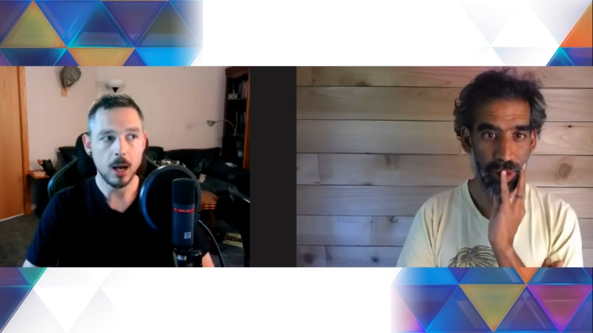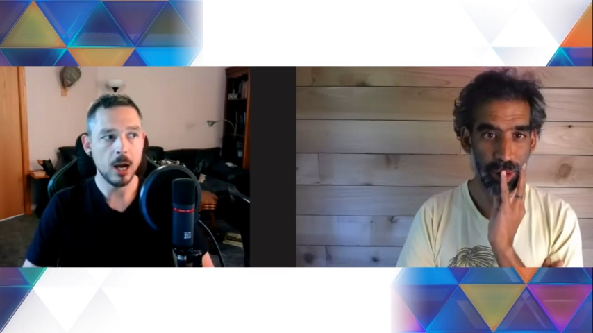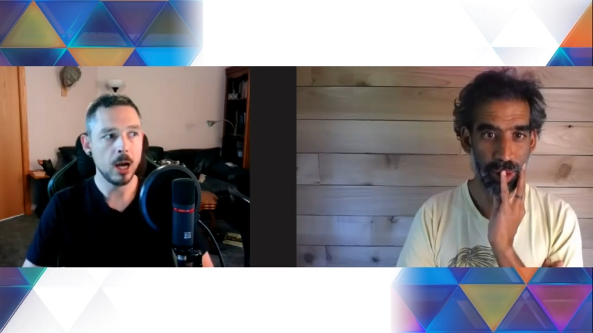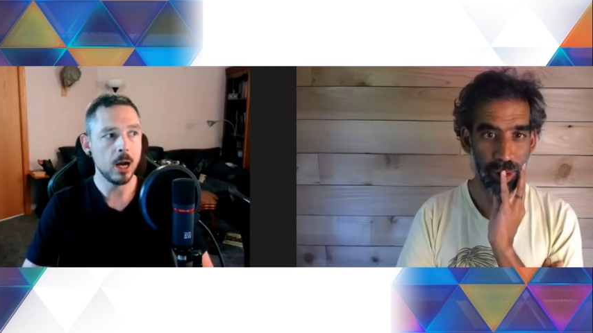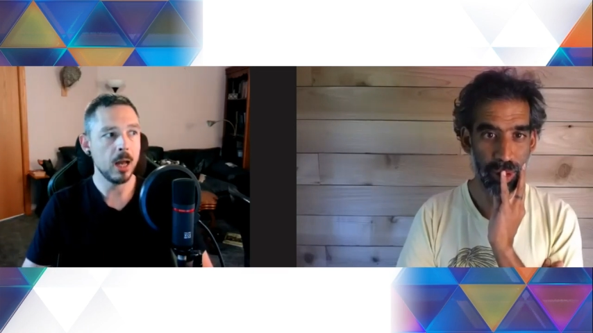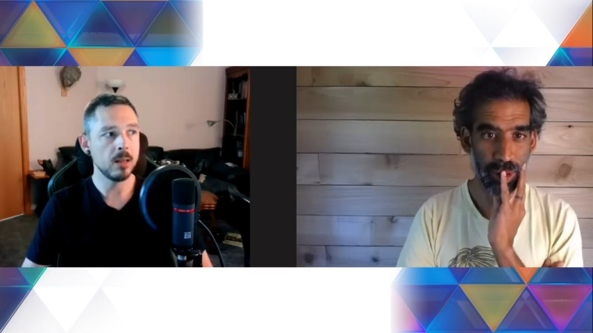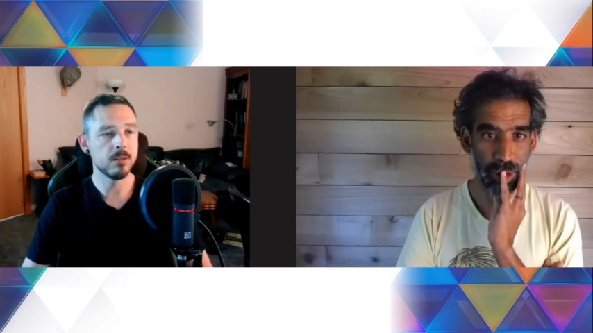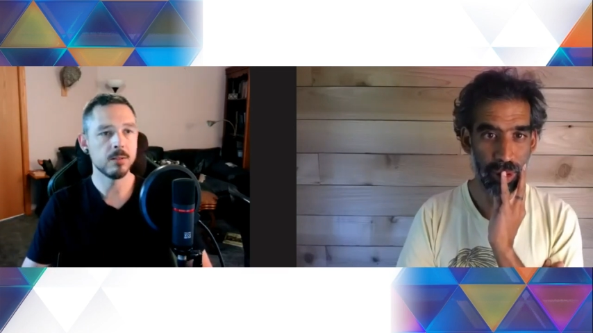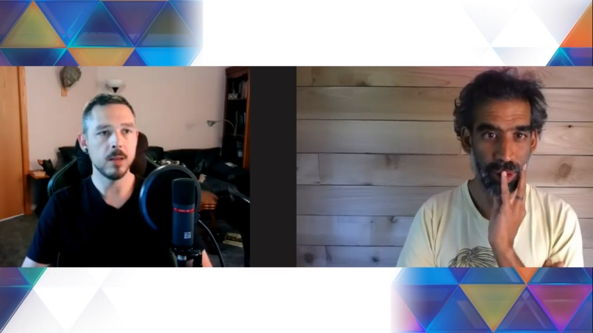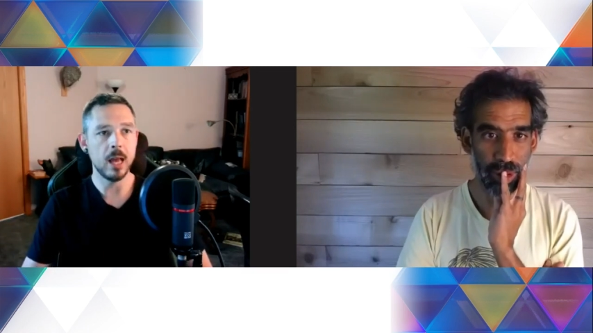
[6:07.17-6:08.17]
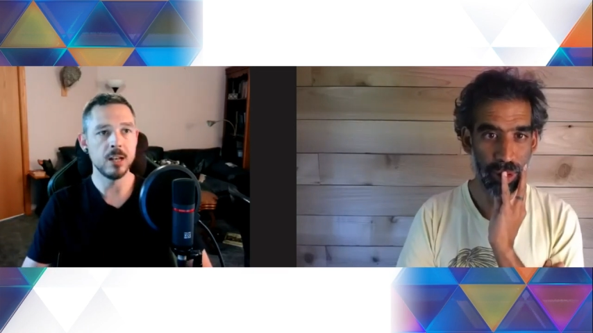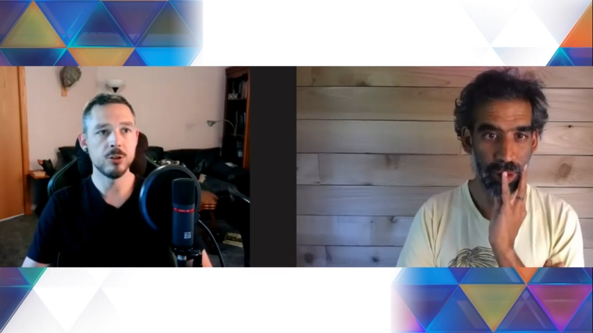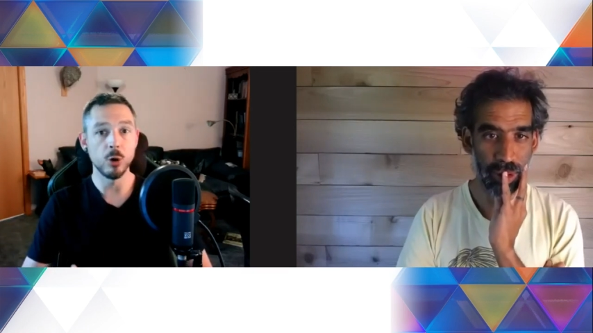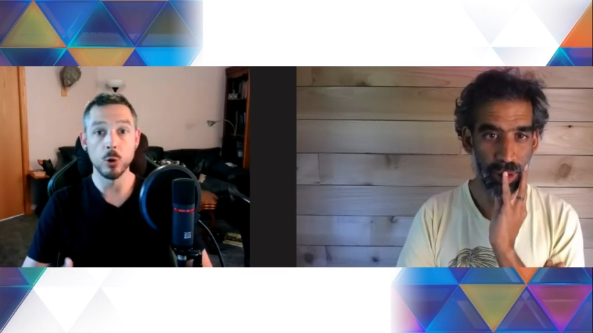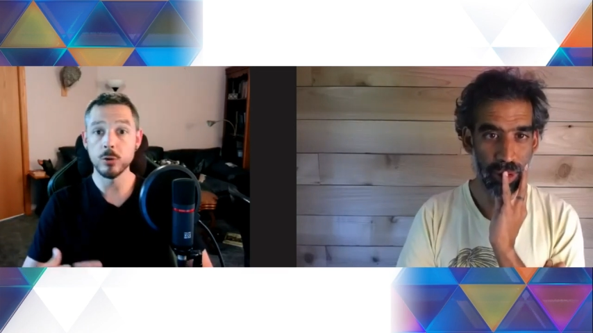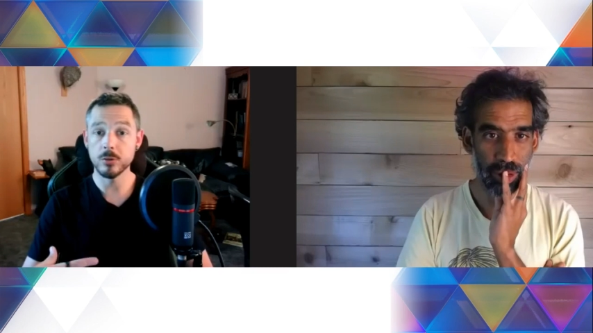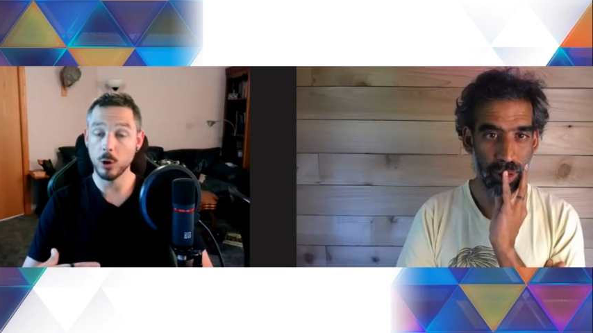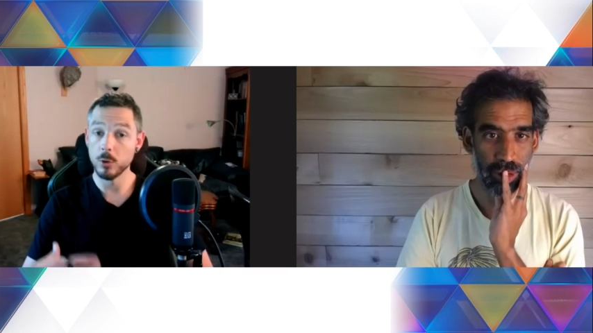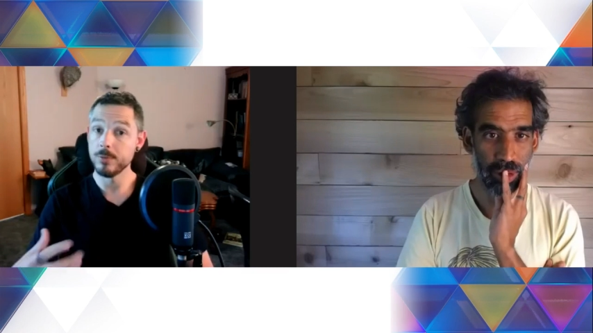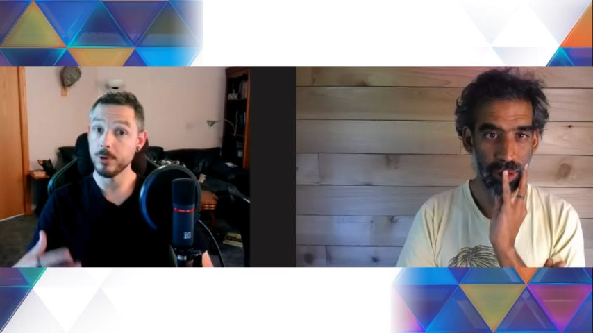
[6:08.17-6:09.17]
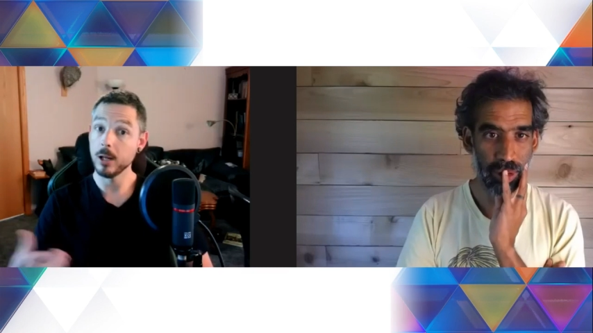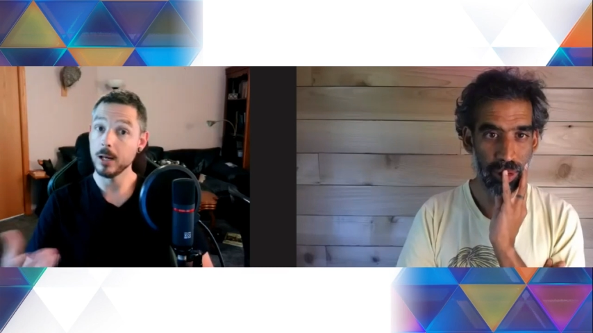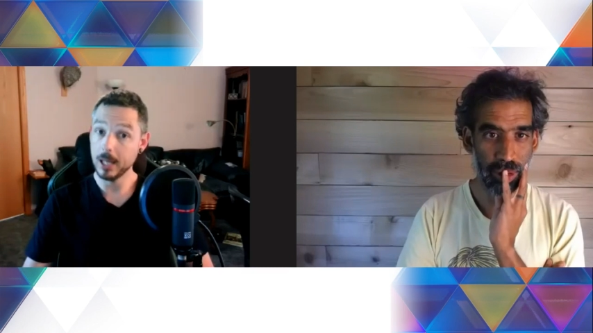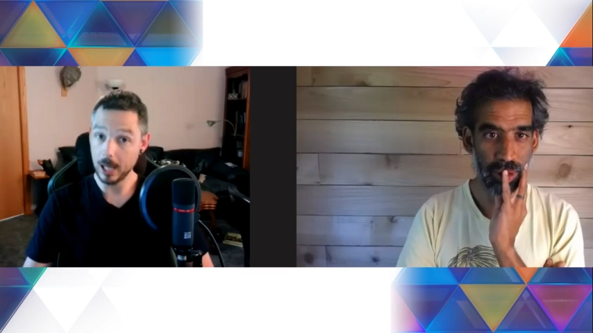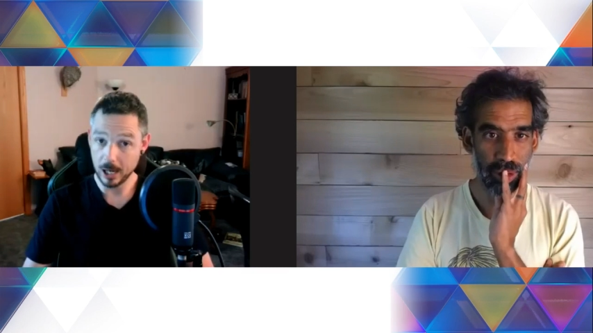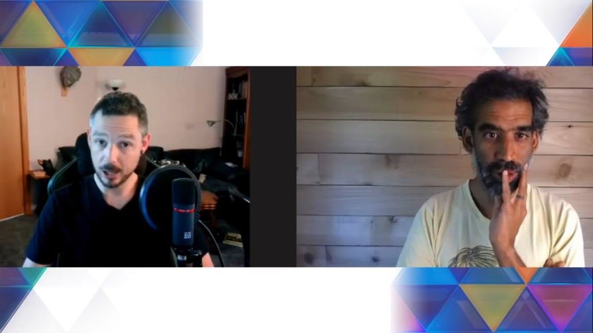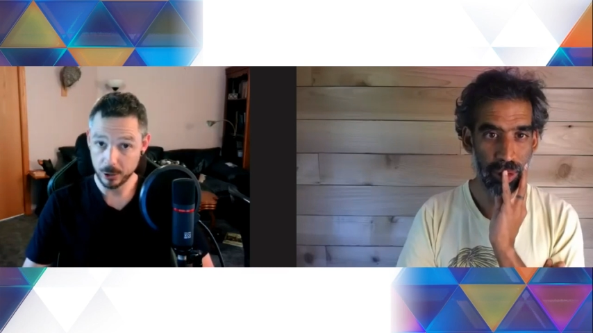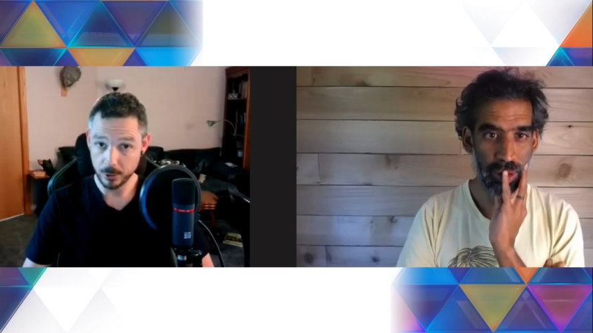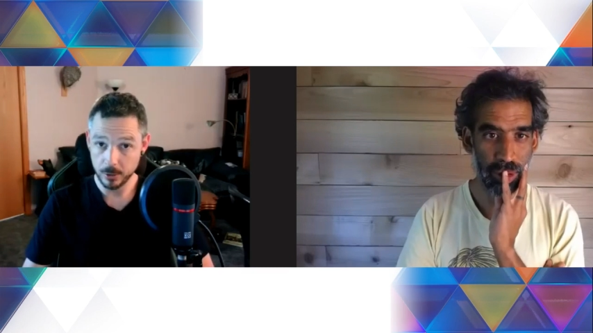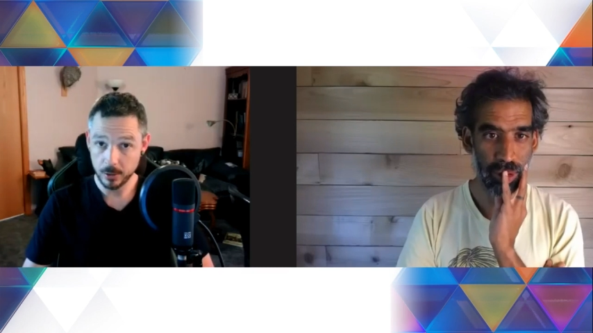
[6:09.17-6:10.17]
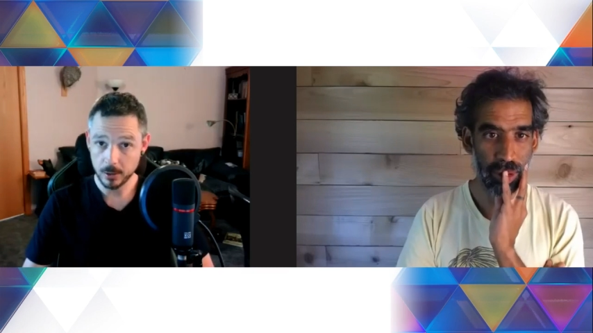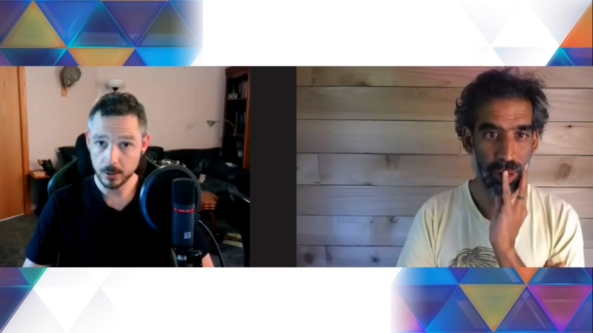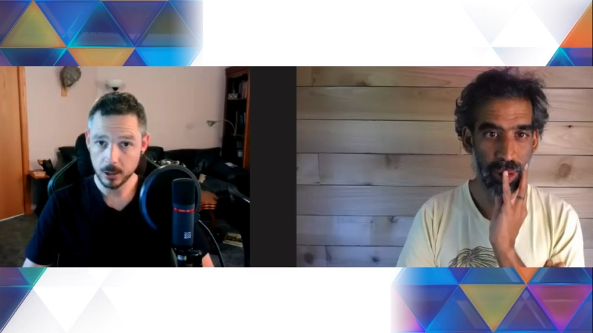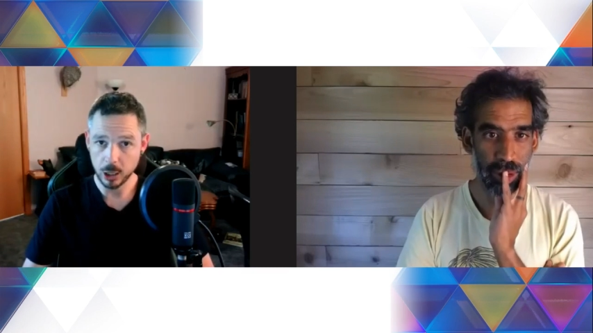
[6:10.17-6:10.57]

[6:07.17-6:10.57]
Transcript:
Speaker 1: uh, and, and don't overtly argue,